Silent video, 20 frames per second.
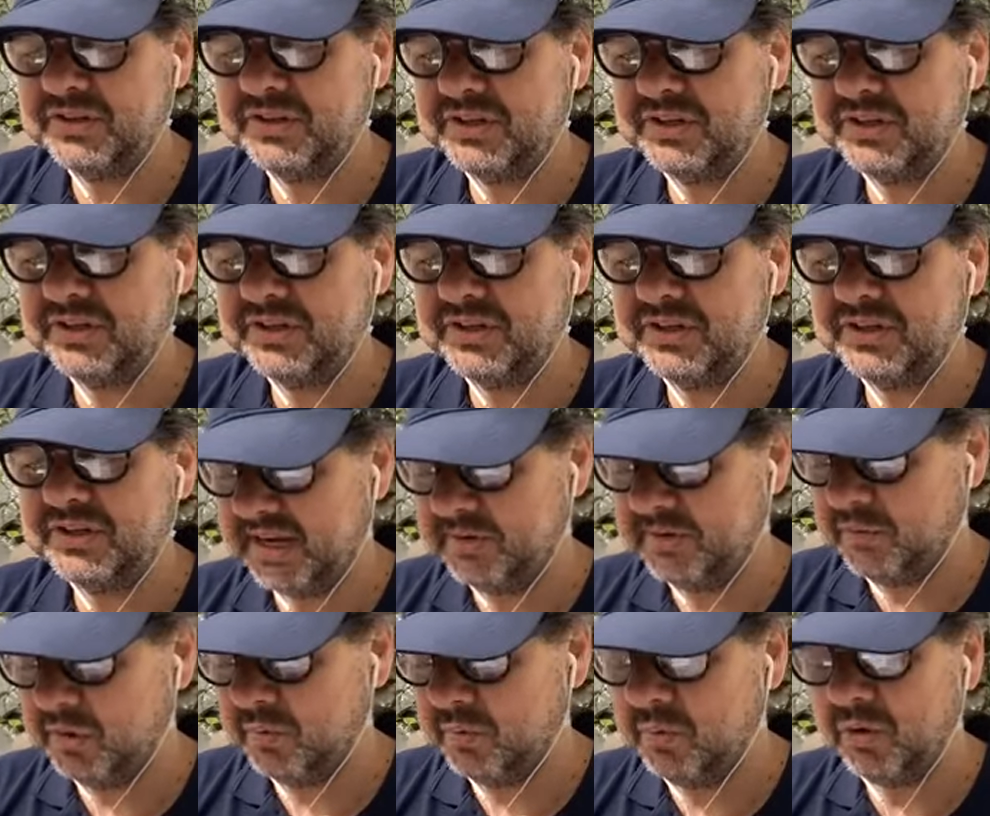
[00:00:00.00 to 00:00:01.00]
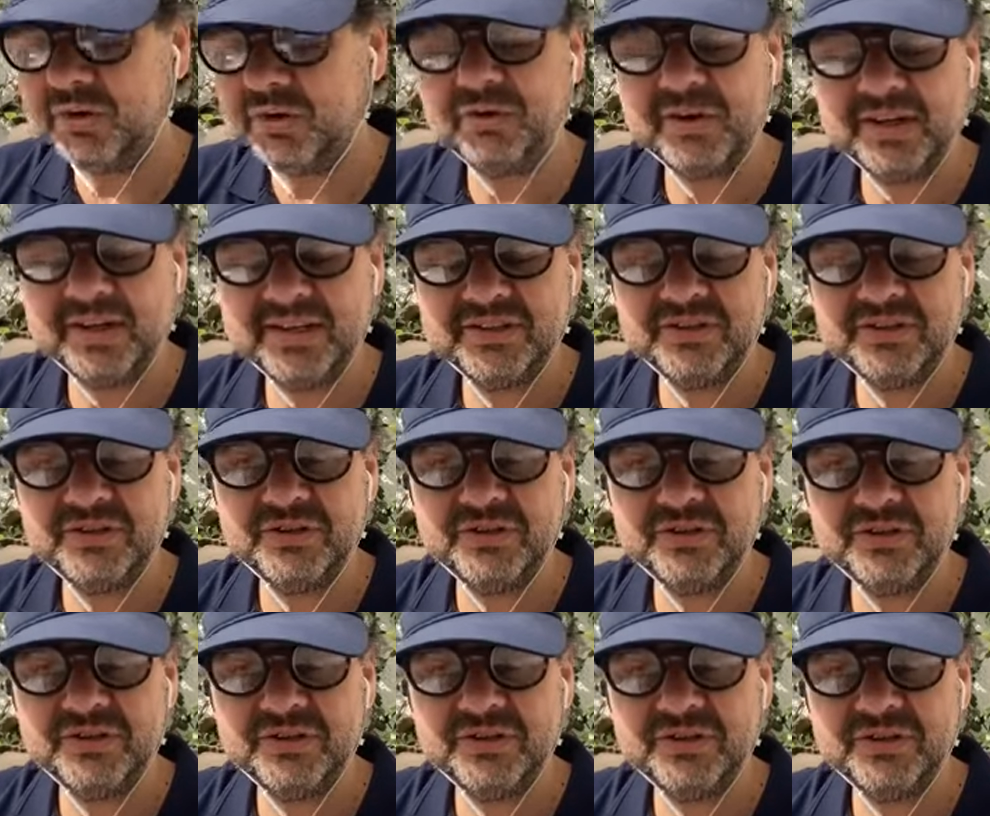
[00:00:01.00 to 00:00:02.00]
to say, well, what do I need to do
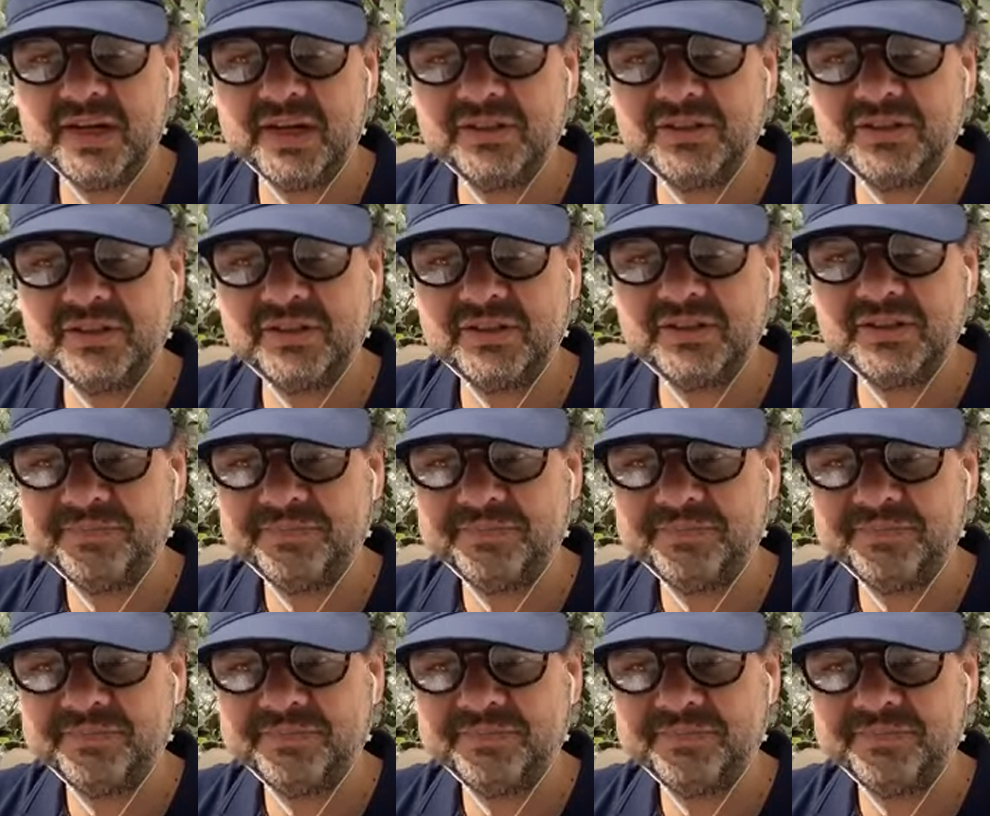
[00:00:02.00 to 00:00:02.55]
to move that dial?